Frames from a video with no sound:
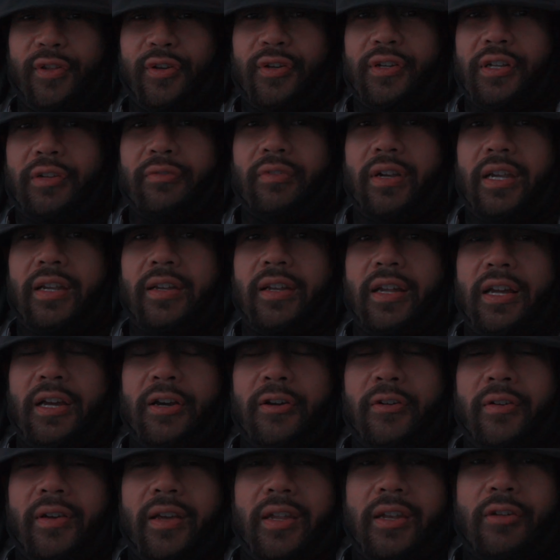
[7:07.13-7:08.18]
9.30 right now
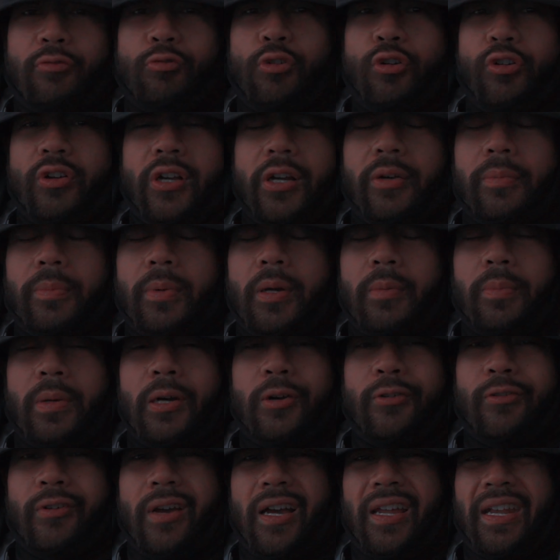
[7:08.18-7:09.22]
and I woke up
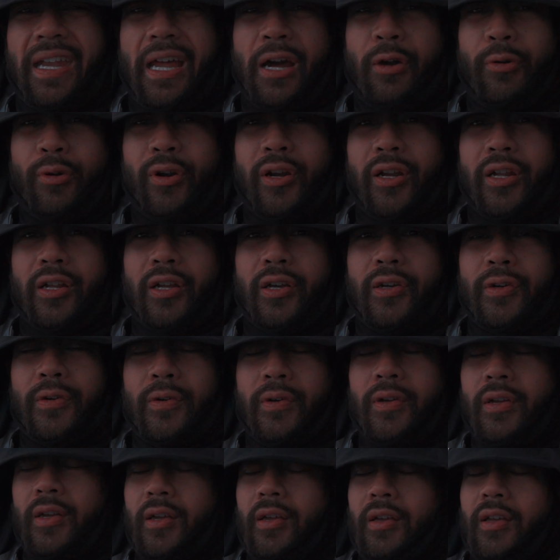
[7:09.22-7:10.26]
about an hour ago.
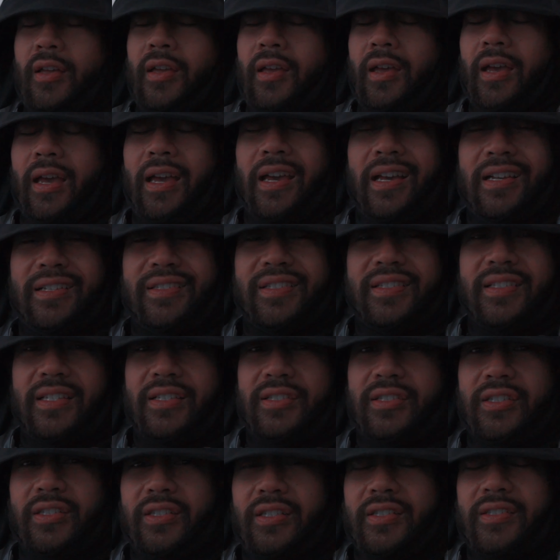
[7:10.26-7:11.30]
I had
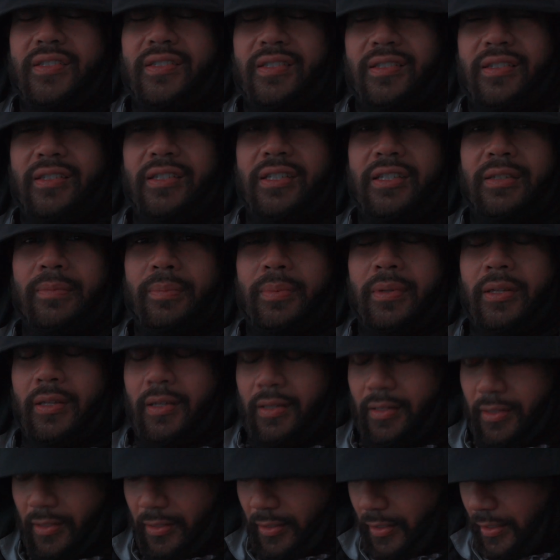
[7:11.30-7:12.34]
such a good sleep
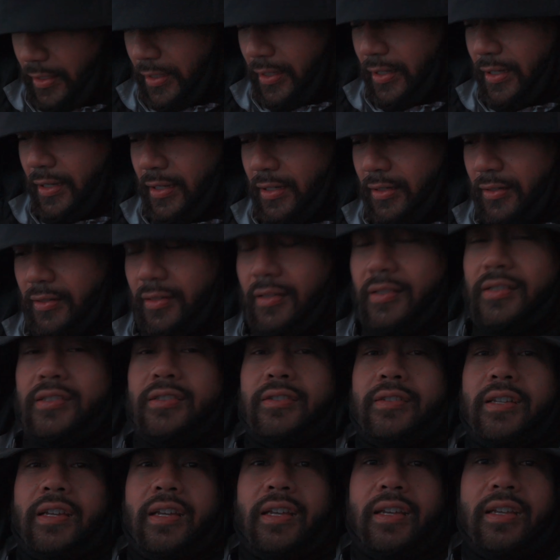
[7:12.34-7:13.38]
and
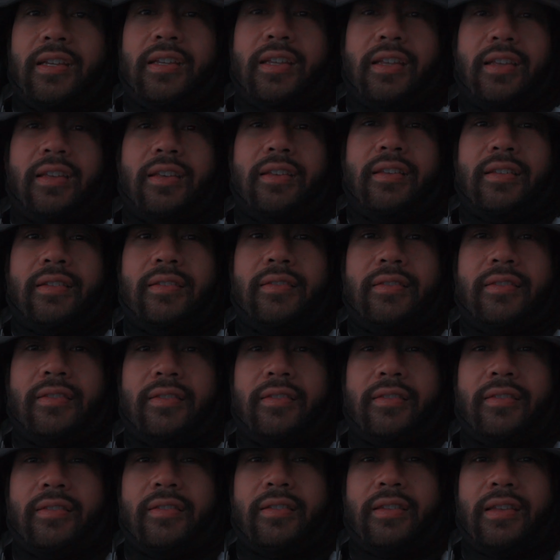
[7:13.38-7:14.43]
today
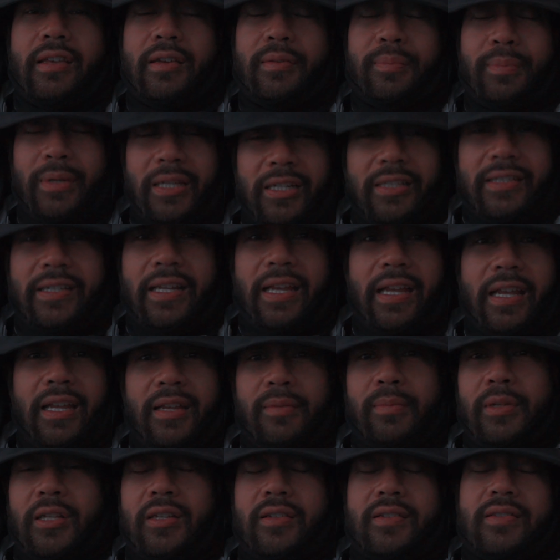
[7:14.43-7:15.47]
is a big day
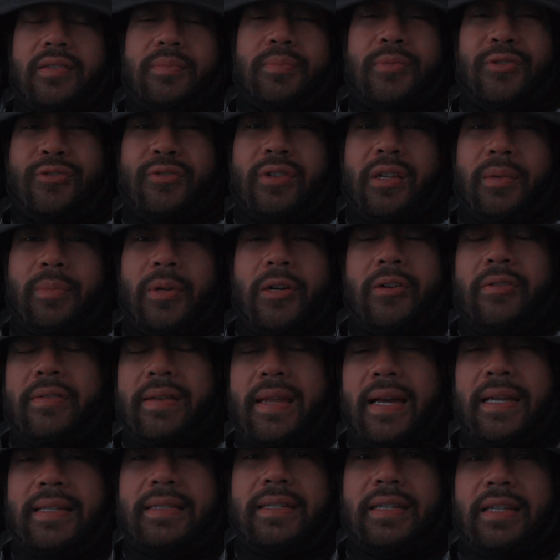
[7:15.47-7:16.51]
because I'm doing about
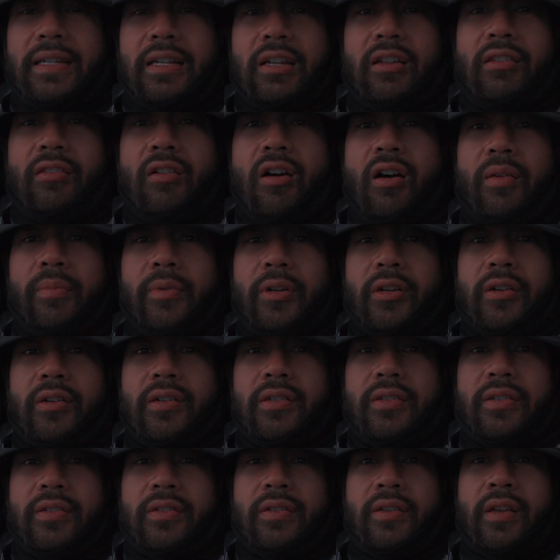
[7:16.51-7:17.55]
19
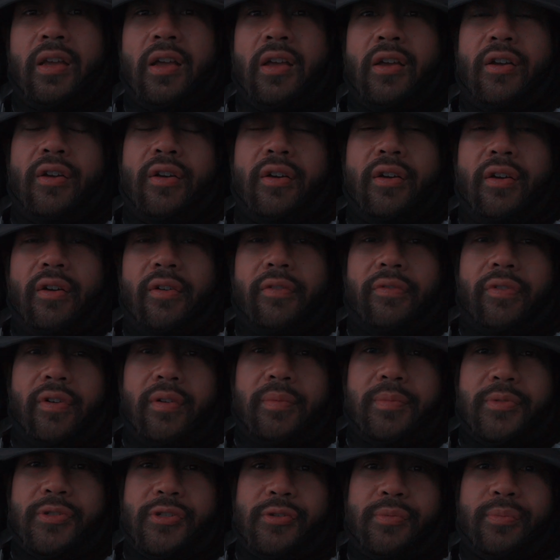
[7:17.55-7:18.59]
kilometers
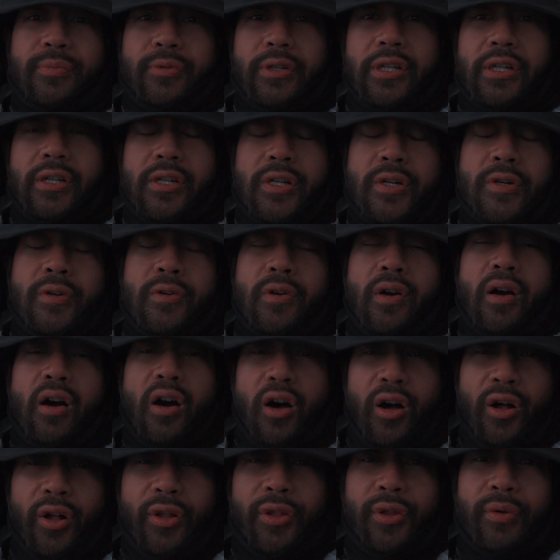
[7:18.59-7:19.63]
from Sombrio
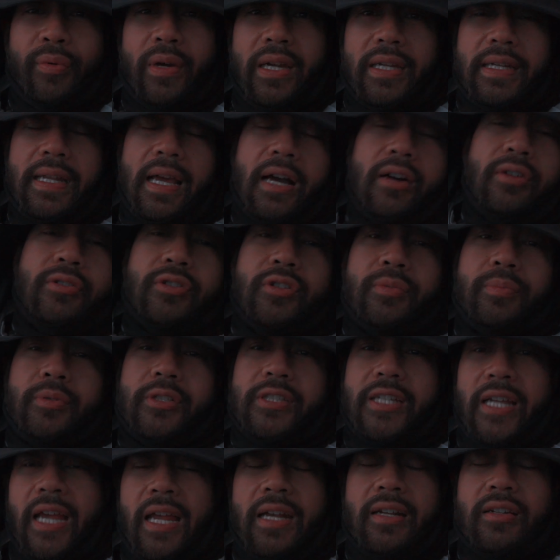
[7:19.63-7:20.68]
all the way down to
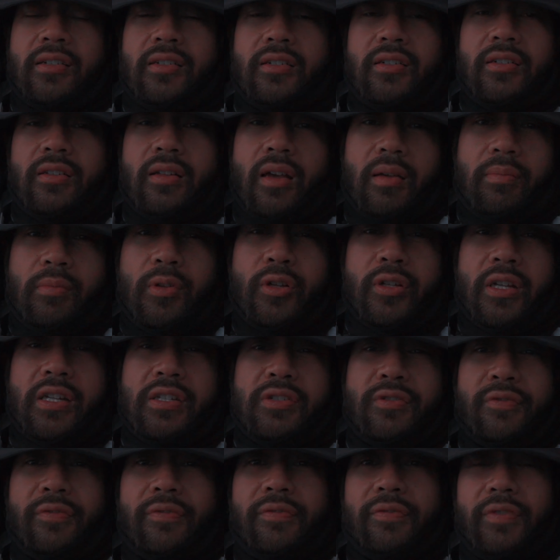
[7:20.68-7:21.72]
Botanical. I'm looking
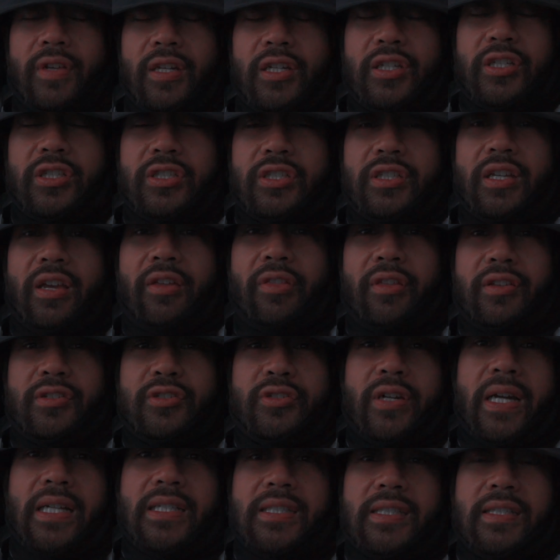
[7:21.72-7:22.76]
to finish the
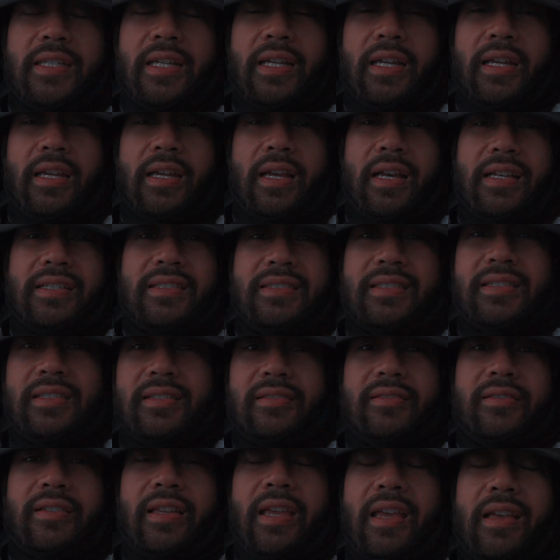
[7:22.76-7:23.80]
trek today. I
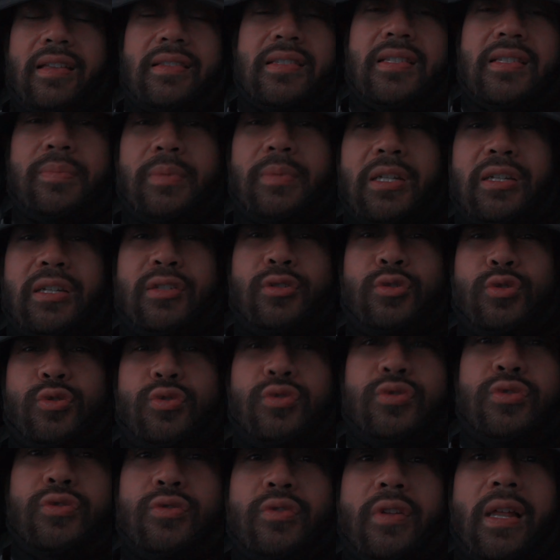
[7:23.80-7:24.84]
still can't speak too
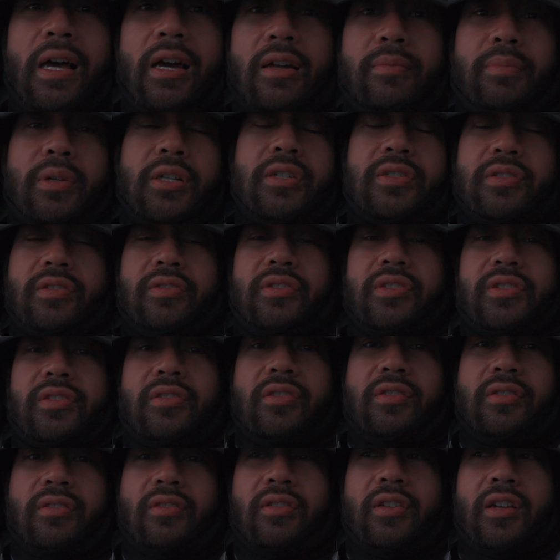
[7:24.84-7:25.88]
too loud because there's
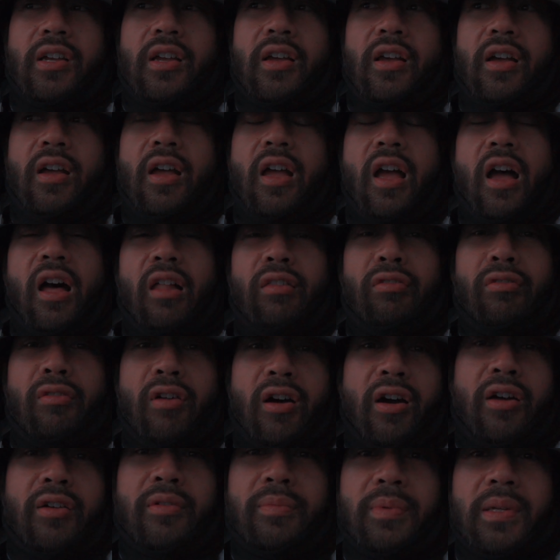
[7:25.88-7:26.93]
still a
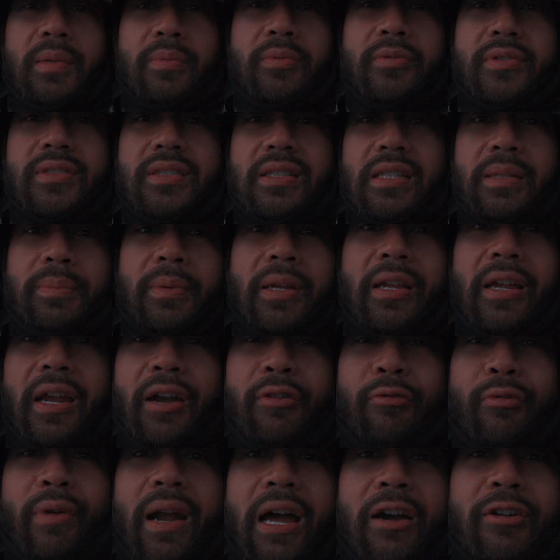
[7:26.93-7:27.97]
lot of people sleeping
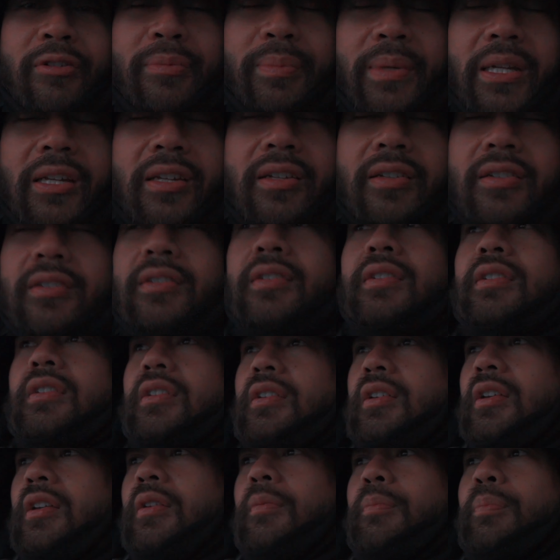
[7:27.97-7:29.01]
around me
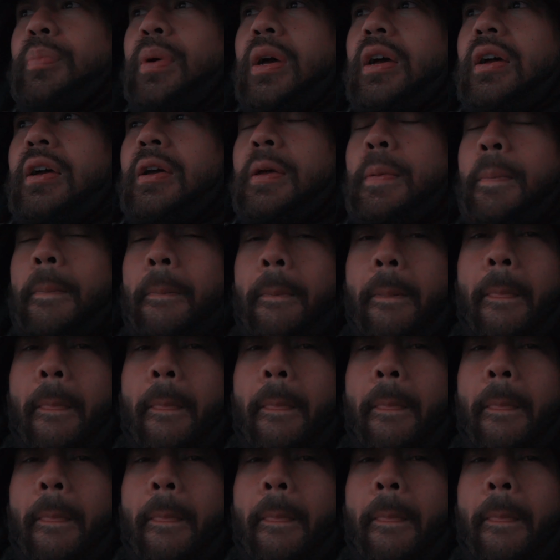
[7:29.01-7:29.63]
but